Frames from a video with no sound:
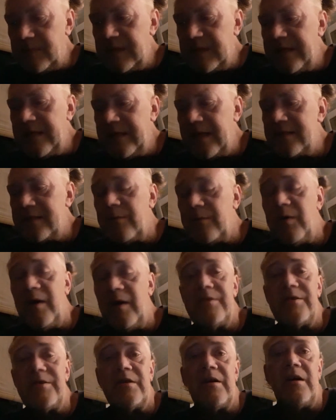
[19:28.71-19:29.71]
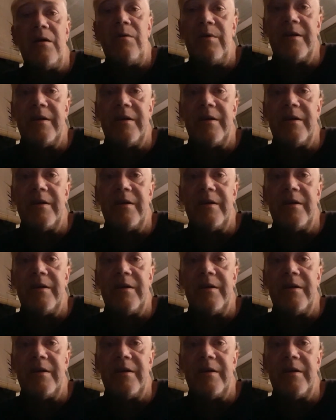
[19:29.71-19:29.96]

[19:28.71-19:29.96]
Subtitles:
And he said, why don't you call one of